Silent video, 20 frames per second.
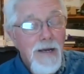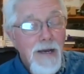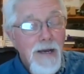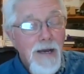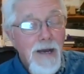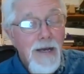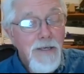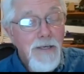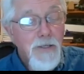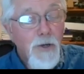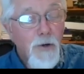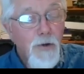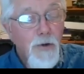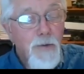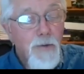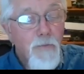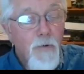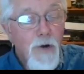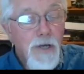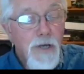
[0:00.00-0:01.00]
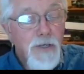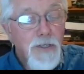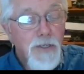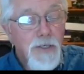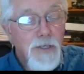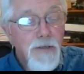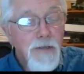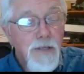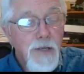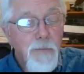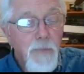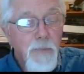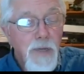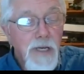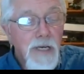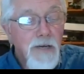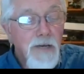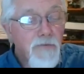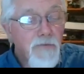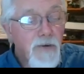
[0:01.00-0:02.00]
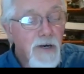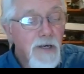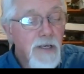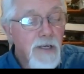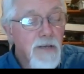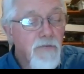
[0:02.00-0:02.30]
I told him once that being fairly